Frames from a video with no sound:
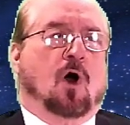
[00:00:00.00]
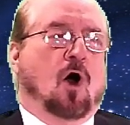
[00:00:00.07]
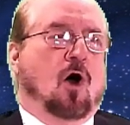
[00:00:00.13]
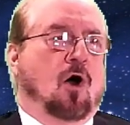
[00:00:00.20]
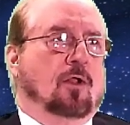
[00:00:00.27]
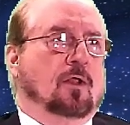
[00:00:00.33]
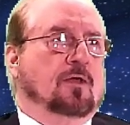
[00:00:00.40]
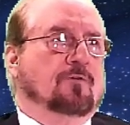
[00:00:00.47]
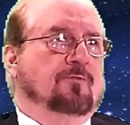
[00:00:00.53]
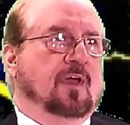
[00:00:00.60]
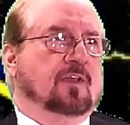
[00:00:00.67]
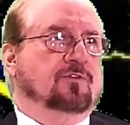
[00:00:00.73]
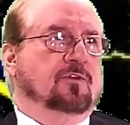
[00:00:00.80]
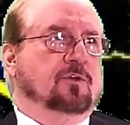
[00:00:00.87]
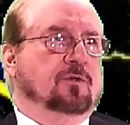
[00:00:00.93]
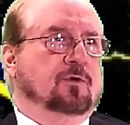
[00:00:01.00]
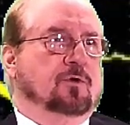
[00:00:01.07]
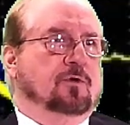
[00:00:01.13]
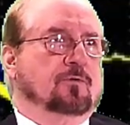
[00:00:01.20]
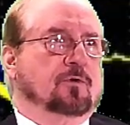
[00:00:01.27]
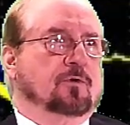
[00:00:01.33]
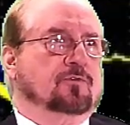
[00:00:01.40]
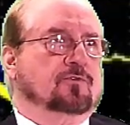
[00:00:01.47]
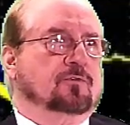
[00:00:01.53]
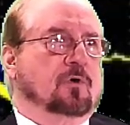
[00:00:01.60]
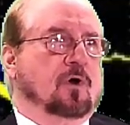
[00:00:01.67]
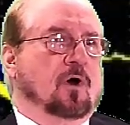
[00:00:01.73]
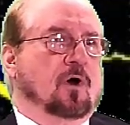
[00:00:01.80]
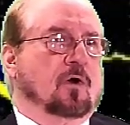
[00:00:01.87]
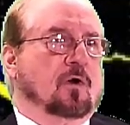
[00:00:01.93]
So all events in the
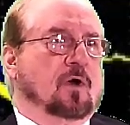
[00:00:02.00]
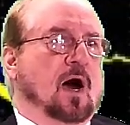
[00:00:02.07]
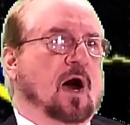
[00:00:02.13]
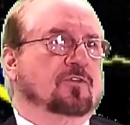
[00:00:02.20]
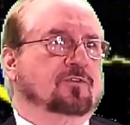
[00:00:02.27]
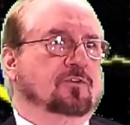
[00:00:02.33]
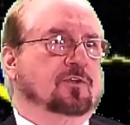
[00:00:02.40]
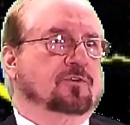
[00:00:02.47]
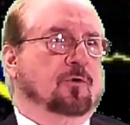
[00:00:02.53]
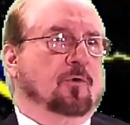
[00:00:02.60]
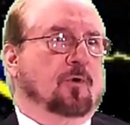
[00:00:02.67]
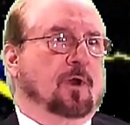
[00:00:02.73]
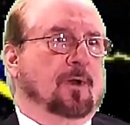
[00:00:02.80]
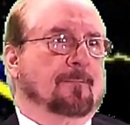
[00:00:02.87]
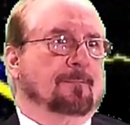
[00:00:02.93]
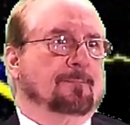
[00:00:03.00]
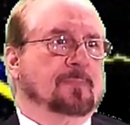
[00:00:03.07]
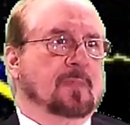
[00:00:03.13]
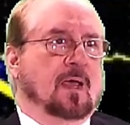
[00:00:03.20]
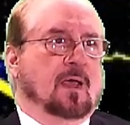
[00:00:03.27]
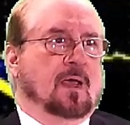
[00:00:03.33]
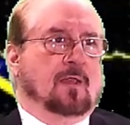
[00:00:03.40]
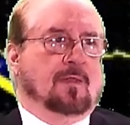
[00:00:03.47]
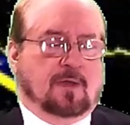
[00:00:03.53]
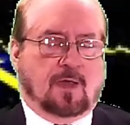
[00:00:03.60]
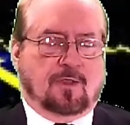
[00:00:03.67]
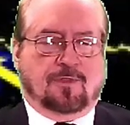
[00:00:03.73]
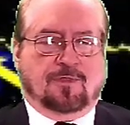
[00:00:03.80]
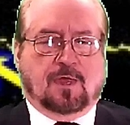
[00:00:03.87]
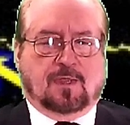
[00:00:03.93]
universe are oscillatory.
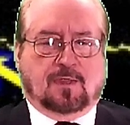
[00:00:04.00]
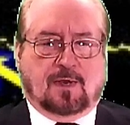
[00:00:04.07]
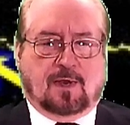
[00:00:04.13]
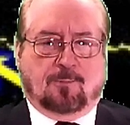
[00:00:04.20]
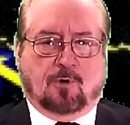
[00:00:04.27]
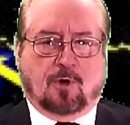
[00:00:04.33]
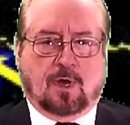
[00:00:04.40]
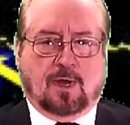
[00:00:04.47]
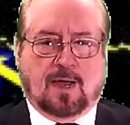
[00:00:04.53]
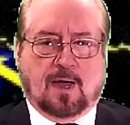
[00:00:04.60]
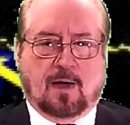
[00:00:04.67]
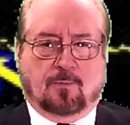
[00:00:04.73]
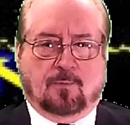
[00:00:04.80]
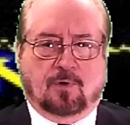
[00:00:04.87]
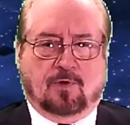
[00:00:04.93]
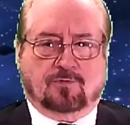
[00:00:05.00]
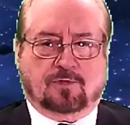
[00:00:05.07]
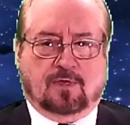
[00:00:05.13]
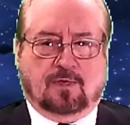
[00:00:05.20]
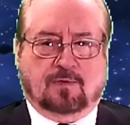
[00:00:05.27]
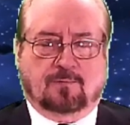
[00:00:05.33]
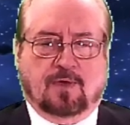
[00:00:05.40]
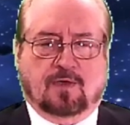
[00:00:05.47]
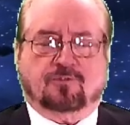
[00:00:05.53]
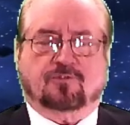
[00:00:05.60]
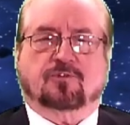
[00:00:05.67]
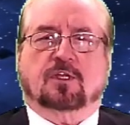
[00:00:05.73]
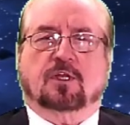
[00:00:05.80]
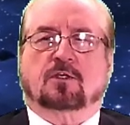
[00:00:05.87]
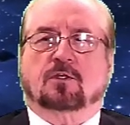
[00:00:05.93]
The other thing that I brought out was
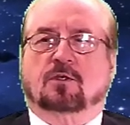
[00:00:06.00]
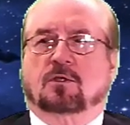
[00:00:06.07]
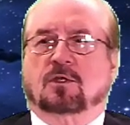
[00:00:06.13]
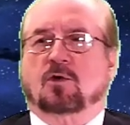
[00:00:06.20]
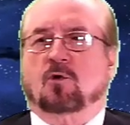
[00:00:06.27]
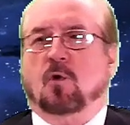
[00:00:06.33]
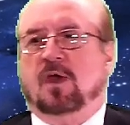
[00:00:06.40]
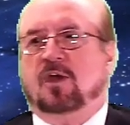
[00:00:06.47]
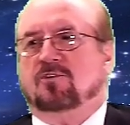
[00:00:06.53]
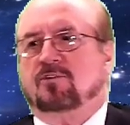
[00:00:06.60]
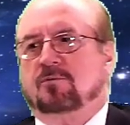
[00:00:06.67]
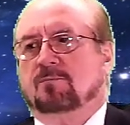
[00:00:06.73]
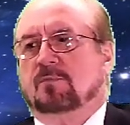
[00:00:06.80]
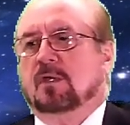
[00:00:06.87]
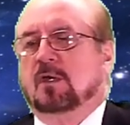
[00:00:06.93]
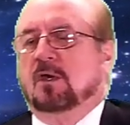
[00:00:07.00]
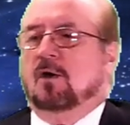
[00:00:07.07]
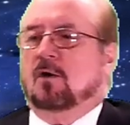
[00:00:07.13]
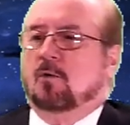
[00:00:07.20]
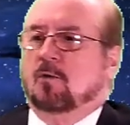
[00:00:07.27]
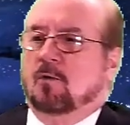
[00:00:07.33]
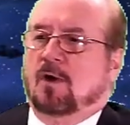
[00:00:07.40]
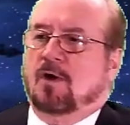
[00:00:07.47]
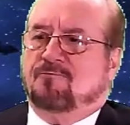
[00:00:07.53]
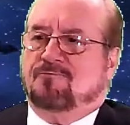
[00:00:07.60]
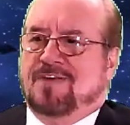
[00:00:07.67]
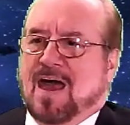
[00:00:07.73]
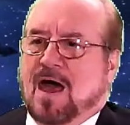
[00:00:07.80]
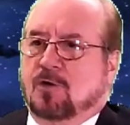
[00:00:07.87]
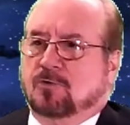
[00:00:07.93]
a, a silly little equation
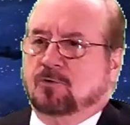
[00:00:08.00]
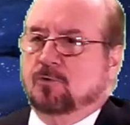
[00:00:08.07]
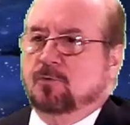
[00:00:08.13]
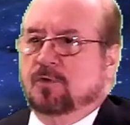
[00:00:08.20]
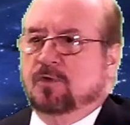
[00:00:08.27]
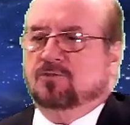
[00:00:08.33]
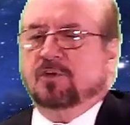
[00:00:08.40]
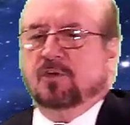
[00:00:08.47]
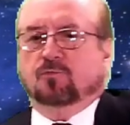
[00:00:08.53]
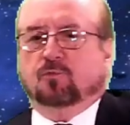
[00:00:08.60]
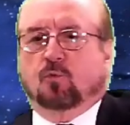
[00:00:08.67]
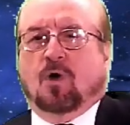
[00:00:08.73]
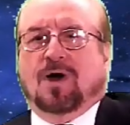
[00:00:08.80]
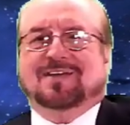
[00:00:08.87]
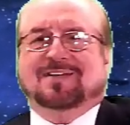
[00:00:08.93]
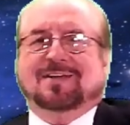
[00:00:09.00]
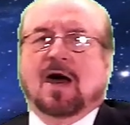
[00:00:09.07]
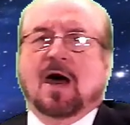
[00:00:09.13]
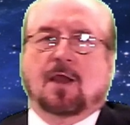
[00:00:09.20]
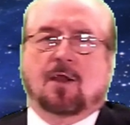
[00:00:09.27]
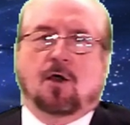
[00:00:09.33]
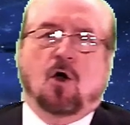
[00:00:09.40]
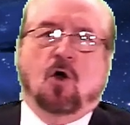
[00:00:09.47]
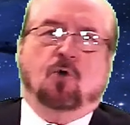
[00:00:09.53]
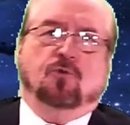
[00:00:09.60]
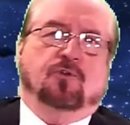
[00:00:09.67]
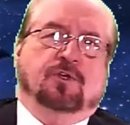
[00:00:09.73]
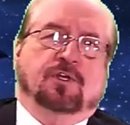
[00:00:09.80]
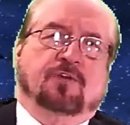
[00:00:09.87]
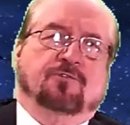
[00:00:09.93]
or a value that says
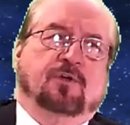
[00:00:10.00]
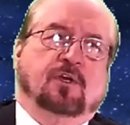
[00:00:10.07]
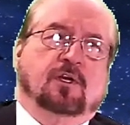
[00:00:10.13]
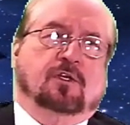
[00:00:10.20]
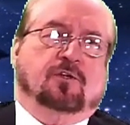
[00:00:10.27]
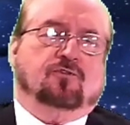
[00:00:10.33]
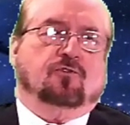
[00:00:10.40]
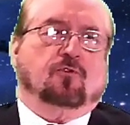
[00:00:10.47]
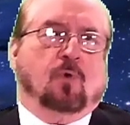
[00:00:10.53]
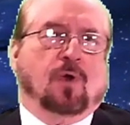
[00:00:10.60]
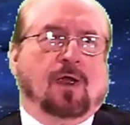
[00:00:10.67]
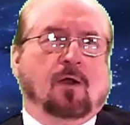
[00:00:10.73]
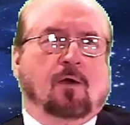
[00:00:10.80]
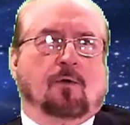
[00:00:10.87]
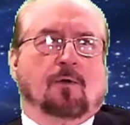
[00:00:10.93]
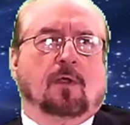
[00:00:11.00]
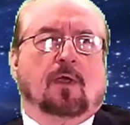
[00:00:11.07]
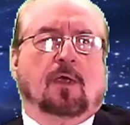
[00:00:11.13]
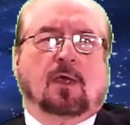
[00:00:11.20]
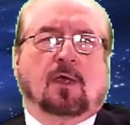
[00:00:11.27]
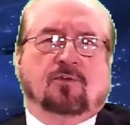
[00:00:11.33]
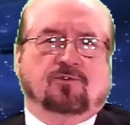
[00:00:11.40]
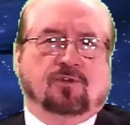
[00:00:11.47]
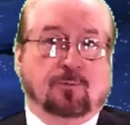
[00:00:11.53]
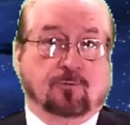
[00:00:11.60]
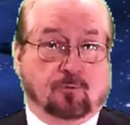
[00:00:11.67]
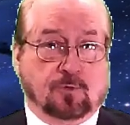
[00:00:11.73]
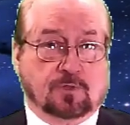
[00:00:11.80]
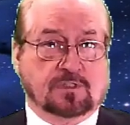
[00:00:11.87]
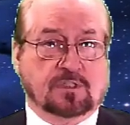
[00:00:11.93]
1.0 to the infinity squared
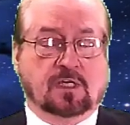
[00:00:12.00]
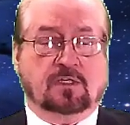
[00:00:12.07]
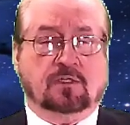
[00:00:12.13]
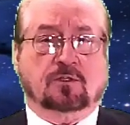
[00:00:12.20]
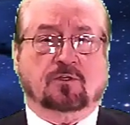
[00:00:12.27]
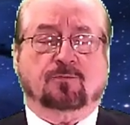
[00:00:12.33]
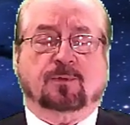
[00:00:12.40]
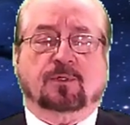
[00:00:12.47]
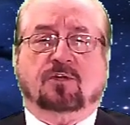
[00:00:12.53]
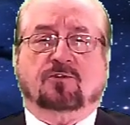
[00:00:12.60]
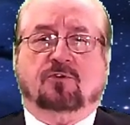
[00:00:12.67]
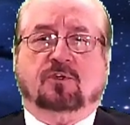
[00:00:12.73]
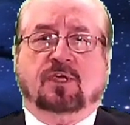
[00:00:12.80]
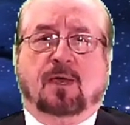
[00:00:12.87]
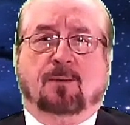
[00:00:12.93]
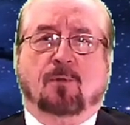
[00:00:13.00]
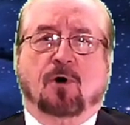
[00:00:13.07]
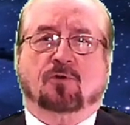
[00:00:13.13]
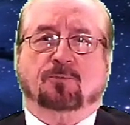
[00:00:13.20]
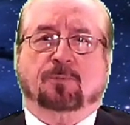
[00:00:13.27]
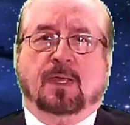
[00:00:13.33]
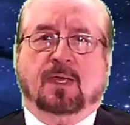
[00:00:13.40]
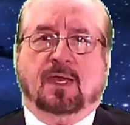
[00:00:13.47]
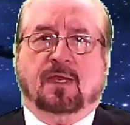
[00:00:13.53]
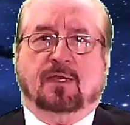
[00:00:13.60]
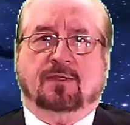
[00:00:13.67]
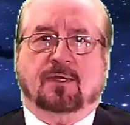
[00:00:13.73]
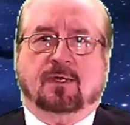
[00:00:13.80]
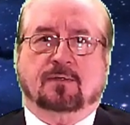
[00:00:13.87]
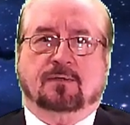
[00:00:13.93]
seems ridiculous because you can't
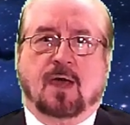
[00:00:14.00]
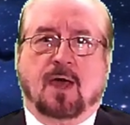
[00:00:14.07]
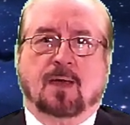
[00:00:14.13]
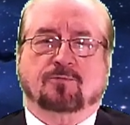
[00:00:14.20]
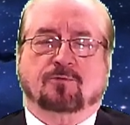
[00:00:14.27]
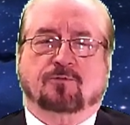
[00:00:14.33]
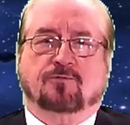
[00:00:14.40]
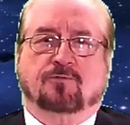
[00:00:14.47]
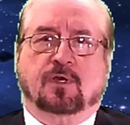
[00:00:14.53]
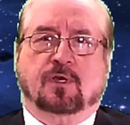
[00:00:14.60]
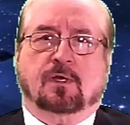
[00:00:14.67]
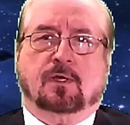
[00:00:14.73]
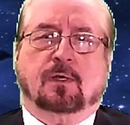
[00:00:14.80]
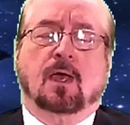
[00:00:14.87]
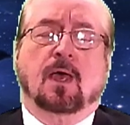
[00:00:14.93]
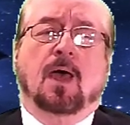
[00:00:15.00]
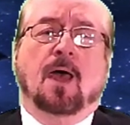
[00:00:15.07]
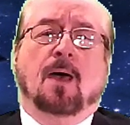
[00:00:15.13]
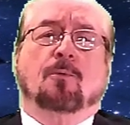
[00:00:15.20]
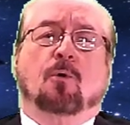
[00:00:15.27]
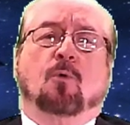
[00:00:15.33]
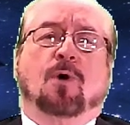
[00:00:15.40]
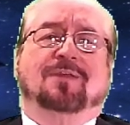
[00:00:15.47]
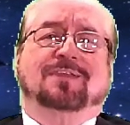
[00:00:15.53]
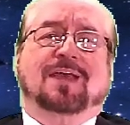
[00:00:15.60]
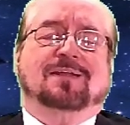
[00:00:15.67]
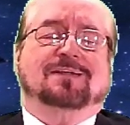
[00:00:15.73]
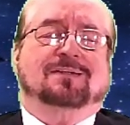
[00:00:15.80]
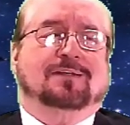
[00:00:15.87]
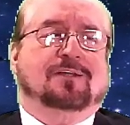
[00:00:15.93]
multiply anything times infinity.
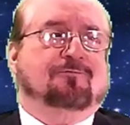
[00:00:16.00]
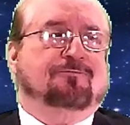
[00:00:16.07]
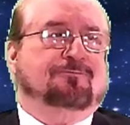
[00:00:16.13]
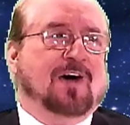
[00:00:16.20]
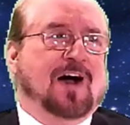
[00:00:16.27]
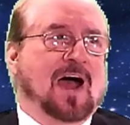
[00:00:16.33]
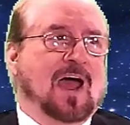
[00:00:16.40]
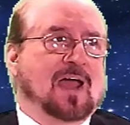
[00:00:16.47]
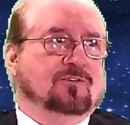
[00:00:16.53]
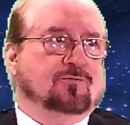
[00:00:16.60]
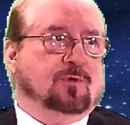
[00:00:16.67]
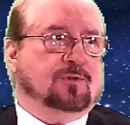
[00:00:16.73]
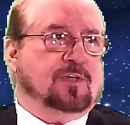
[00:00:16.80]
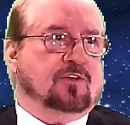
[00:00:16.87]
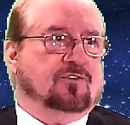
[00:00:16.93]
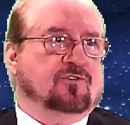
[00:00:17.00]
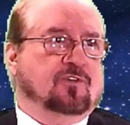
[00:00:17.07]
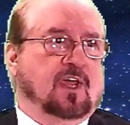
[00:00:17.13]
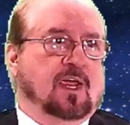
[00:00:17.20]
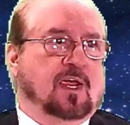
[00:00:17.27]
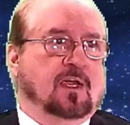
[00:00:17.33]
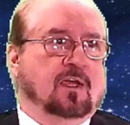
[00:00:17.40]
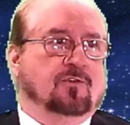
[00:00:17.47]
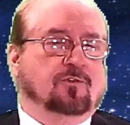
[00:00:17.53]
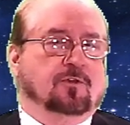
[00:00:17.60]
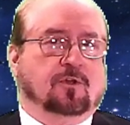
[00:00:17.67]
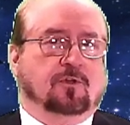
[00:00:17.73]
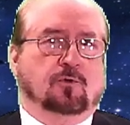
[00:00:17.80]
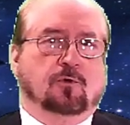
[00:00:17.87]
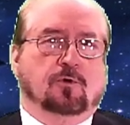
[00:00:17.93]
But what that defines, what that's
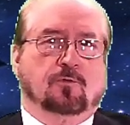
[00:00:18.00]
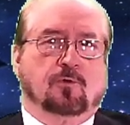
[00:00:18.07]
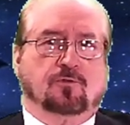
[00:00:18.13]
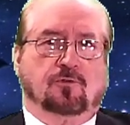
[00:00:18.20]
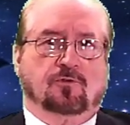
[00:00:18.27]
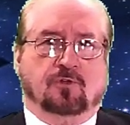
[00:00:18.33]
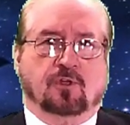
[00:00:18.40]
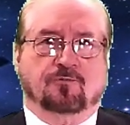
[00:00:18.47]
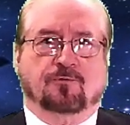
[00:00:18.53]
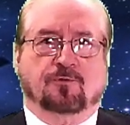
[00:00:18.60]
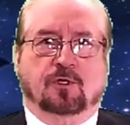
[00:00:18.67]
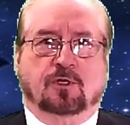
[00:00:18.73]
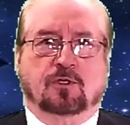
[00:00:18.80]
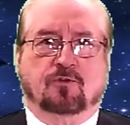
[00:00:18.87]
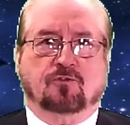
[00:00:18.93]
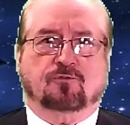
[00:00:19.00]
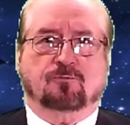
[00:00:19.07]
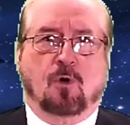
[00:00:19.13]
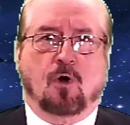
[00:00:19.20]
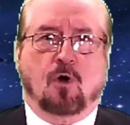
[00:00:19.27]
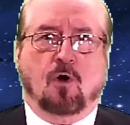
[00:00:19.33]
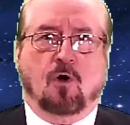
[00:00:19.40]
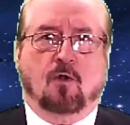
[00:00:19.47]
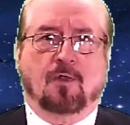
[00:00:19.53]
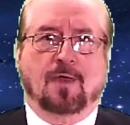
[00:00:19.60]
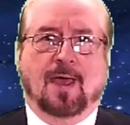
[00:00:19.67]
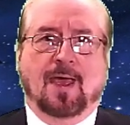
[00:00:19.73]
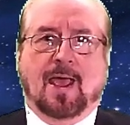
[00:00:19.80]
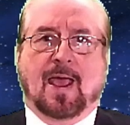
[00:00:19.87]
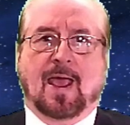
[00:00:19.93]
saying is that the universe is infinitely
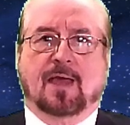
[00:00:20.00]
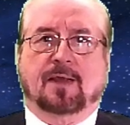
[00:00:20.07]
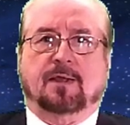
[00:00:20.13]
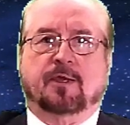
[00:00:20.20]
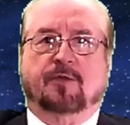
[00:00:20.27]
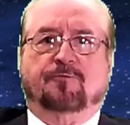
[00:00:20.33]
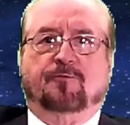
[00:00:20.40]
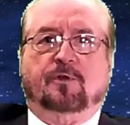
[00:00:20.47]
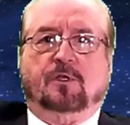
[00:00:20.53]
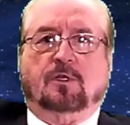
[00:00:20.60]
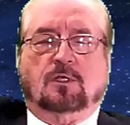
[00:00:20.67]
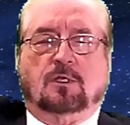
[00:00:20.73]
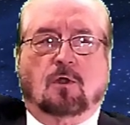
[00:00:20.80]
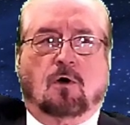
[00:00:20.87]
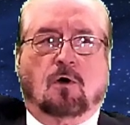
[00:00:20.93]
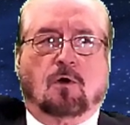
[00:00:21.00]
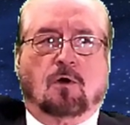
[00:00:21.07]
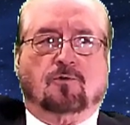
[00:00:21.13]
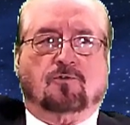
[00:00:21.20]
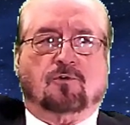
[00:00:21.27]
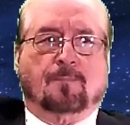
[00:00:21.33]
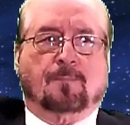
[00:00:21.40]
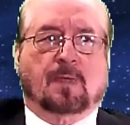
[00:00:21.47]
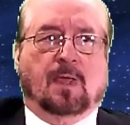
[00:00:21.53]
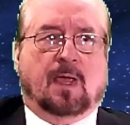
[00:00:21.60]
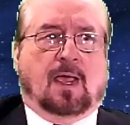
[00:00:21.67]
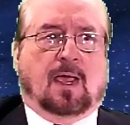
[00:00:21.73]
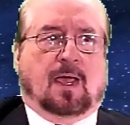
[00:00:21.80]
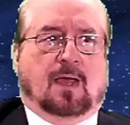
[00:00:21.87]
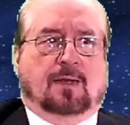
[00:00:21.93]
small and infinitely large.